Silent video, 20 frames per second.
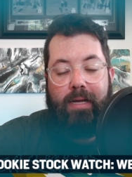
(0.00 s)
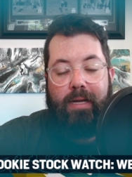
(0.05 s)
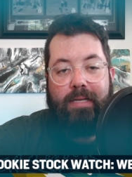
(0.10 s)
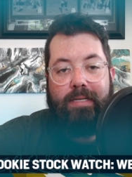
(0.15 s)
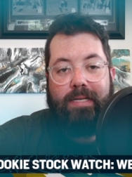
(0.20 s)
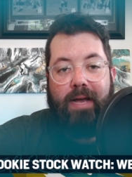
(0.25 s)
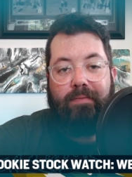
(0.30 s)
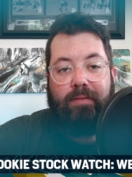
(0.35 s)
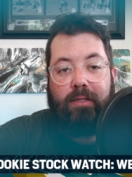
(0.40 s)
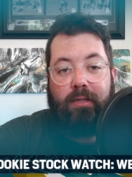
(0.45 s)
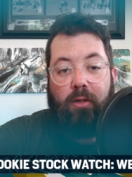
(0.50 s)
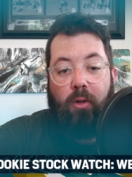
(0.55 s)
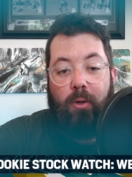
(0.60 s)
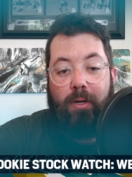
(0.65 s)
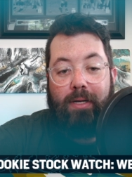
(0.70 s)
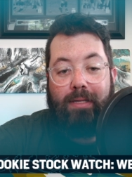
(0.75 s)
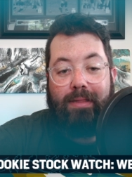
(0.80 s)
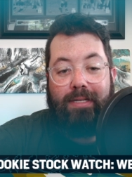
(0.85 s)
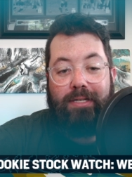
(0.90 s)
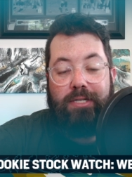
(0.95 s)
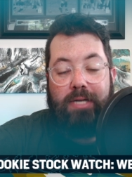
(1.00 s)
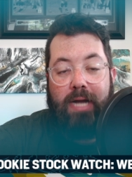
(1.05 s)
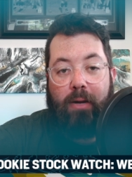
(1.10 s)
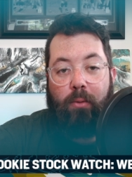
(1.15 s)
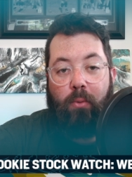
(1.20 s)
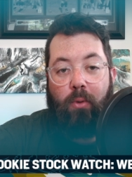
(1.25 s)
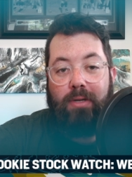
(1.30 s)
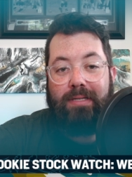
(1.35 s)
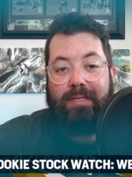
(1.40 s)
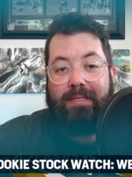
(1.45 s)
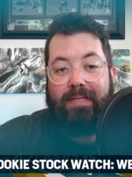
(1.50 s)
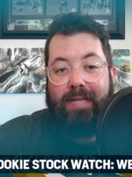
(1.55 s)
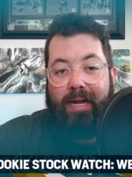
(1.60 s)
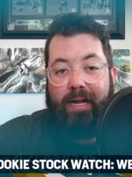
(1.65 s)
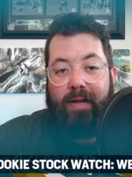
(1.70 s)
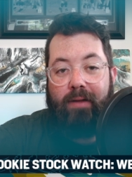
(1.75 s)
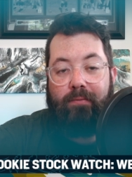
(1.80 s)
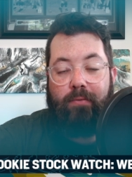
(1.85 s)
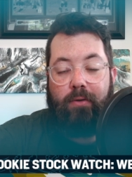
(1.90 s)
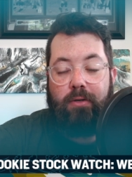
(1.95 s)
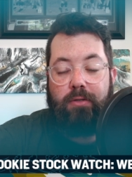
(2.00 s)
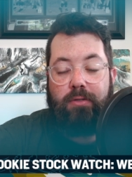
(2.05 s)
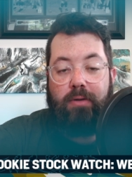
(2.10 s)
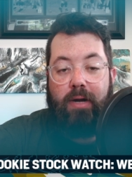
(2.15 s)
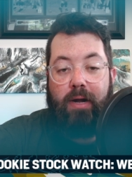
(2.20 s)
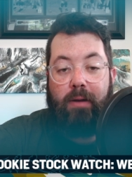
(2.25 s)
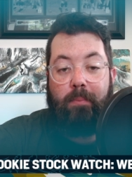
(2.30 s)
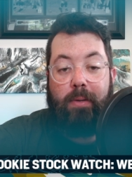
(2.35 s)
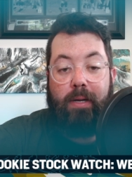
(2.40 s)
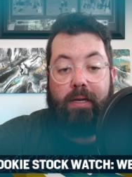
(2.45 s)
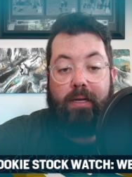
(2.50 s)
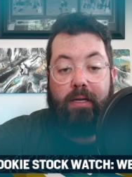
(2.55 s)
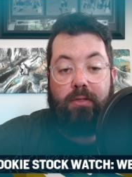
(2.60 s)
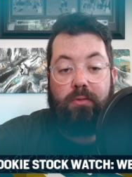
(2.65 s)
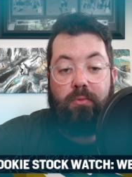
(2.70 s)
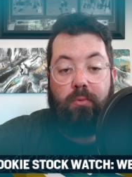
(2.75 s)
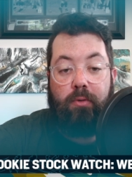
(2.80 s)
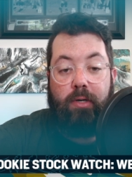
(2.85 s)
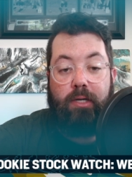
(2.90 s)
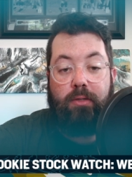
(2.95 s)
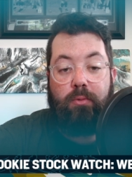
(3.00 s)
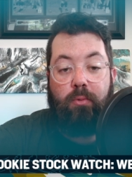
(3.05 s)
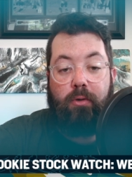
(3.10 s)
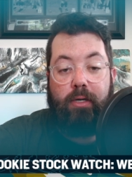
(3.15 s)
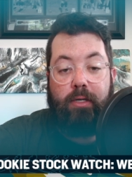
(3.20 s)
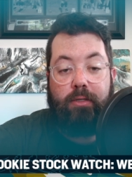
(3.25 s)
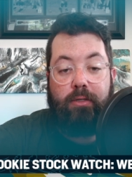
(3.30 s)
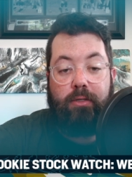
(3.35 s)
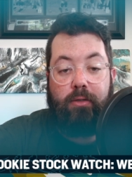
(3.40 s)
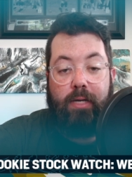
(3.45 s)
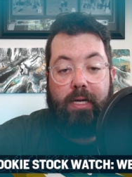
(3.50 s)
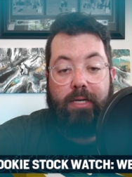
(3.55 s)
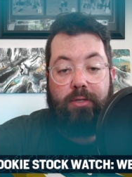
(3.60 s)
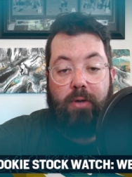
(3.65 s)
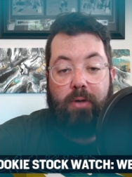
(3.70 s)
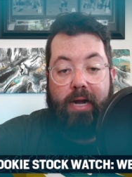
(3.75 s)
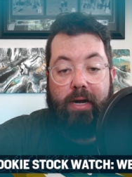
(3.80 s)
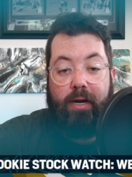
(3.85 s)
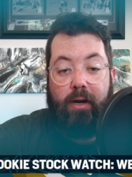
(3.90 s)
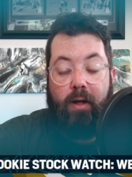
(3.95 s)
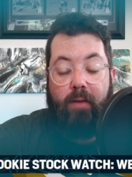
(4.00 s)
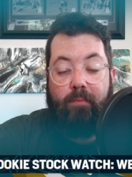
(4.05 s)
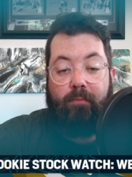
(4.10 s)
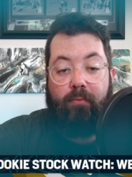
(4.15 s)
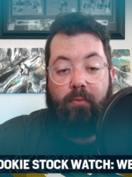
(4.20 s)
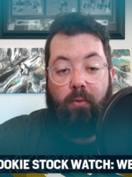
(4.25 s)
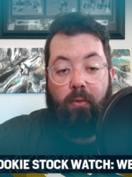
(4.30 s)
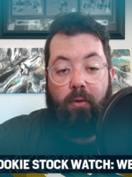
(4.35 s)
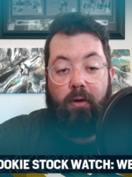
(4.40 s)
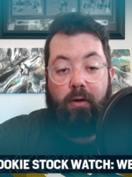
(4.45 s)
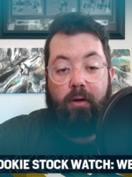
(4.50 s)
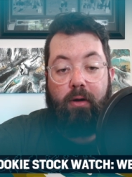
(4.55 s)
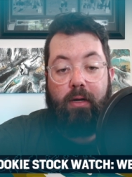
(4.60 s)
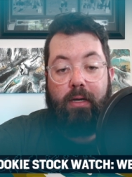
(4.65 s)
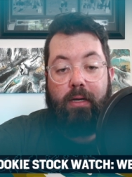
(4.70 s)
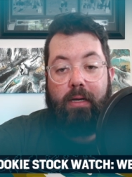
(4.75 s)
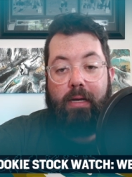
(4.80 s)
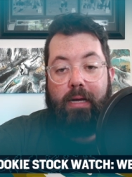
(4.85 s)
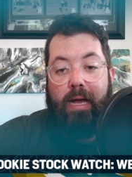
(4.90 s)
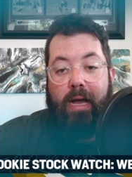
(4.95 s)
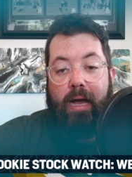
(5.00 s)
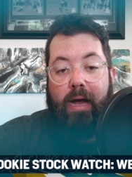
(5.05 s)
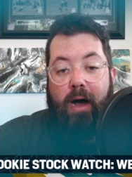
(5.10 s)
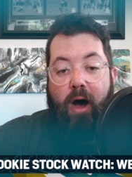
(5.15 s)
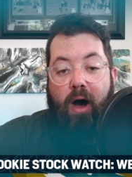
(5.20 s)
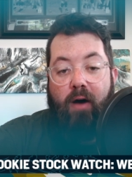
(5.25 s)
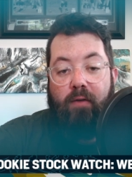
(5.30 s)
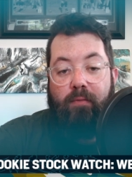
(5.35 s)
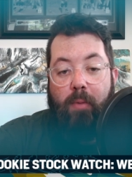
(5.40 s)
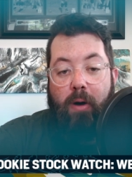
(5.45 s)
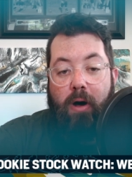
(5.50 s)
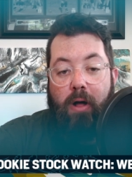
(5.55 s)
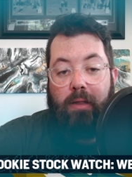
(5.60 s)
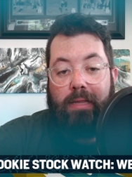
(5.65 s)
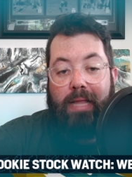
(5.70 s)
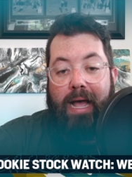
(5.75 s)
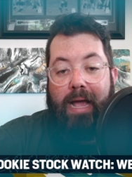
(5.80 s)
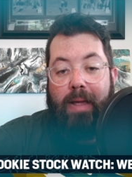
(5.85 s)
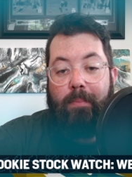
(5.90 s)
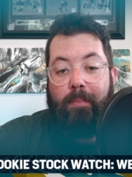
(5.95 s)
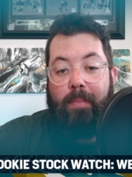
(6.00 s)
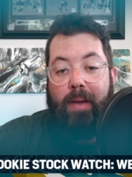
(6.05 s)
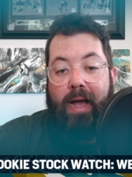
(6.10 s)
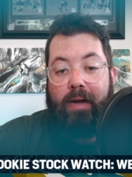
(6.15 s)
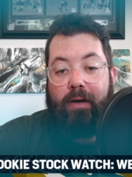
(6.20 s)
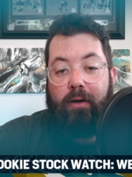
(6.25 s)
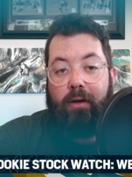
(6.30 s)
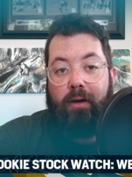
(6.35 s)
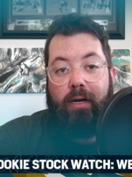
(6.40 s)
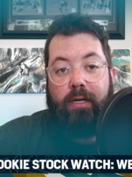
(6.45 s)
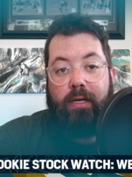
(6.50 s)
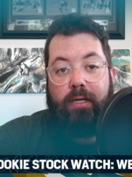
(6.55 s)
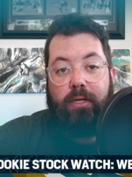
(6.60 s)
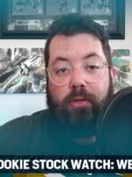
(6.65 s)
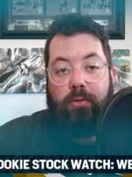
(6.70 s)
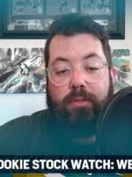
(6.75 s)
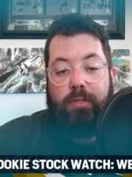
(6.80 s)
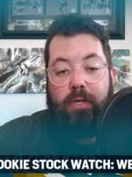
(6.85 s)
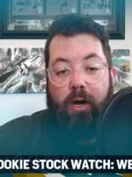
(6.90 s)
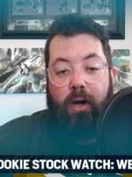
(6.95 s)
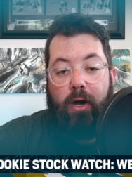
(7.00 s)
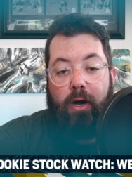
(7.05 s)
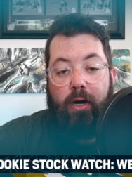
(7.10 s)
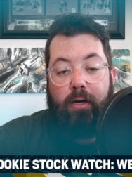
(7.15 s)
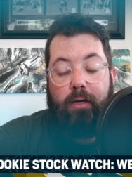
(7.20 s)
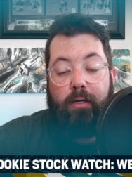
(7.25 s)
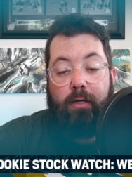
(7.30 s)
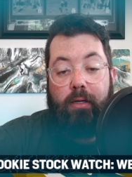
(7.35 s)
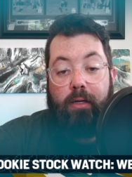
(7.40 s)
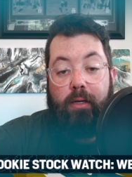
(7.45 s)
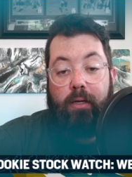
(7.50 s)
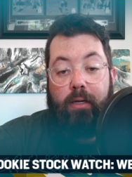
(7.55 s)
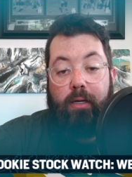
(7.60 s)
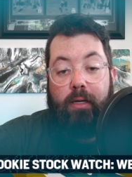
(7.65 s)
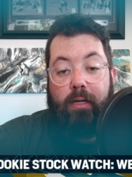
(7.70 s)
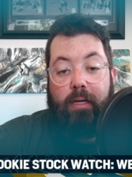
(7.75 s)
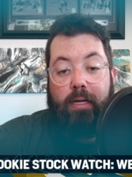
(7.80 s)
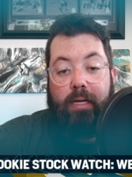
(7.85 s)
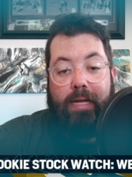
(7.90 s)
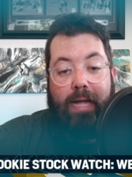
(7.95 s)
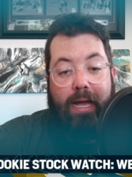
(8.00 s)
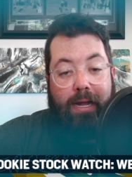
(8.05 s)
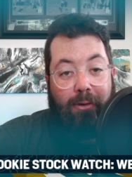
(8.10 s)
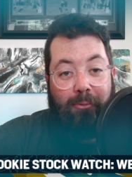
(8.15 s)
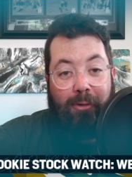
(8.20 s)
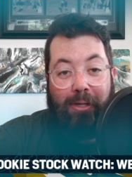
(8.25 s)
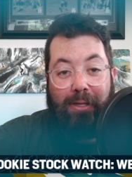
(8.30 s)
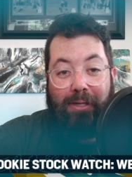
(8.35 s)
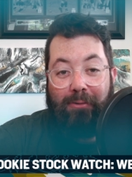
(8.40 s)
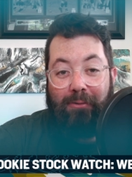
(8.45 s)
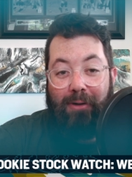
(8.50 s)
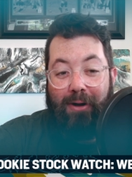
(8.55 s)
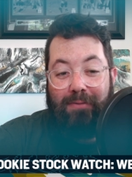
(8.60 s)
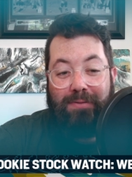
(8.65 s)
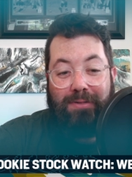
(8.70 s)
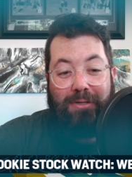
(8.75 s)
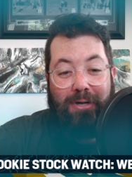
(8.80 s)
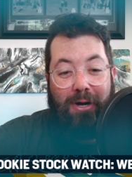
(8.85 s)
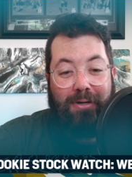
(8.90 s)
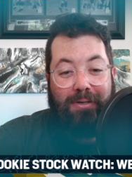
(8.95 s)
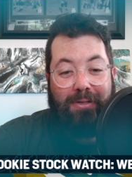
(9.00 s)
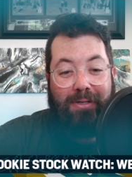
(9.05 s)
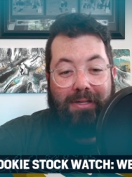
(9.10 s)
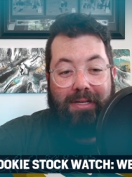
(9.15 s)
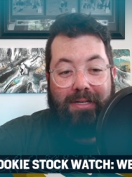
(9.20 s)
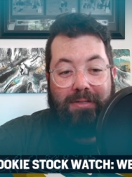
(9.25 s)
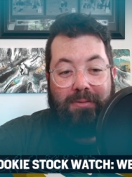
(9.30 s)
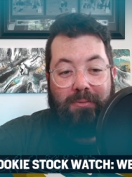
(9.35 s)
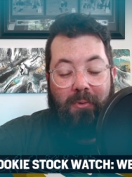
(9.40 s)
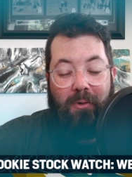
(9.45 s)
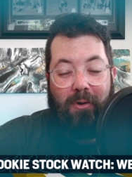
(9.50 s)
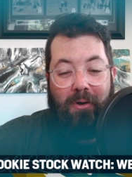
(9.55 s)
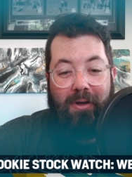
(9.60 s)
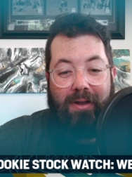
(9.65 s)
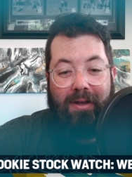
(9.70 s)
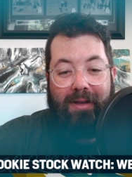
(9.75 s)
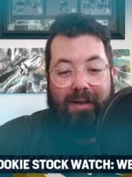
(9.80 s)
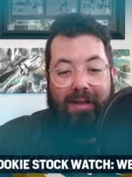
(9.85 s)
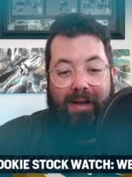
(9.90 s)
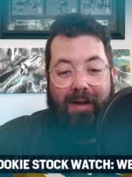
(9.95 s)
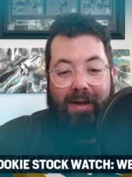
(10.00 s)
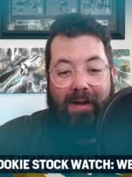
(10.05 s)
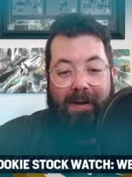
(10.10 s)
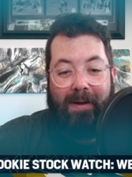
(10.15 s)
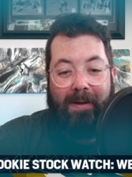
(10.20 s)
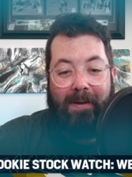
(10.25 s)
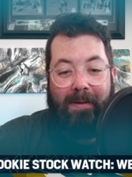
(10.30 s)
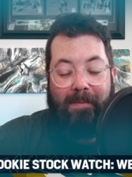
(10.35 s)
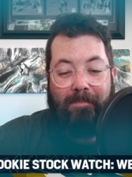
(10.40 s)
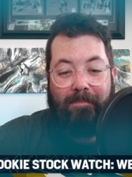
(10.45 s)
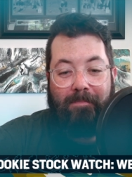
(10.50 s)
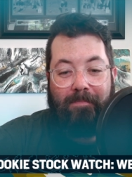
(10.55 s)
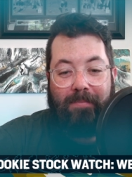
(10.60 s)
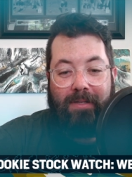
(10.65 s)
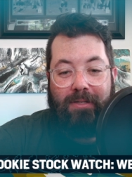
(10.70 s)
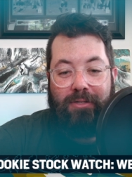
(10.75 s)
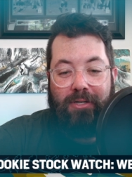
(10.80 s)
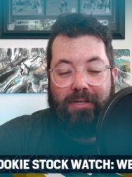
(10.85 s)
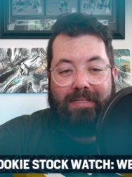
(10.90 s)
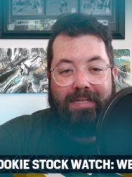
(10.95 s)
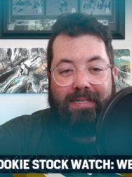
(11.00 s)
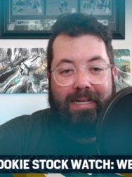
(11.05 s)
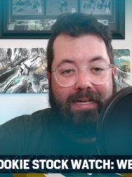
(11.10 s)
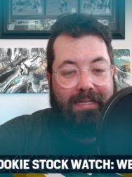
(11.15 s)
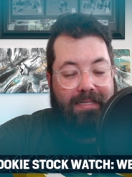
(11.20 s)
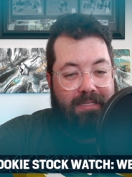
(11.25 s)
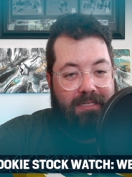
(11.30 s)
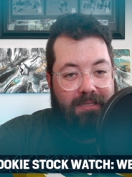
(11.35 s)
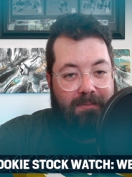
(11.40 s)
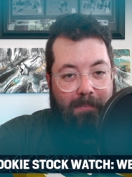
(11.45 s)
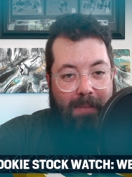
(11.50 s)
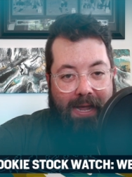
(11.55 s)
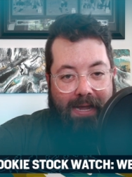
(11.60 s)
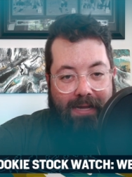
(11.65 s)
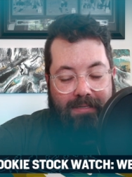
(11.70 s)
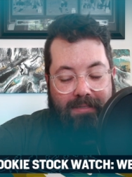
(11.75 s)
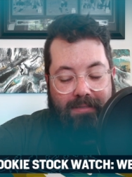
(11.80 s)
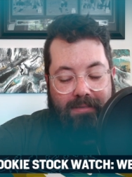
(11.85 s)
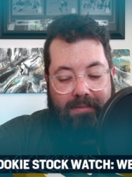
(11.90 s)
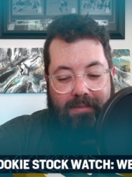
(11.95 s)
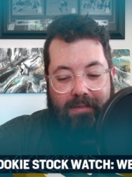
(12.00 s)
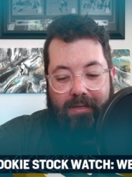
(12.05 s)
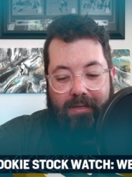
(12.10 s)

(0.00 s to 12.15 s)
Devin Lloyd, the Jaguars' second first round pick in 2022, they traded up for off ball linebacker out of Utah. He had a really rough start to this one, um, just in space.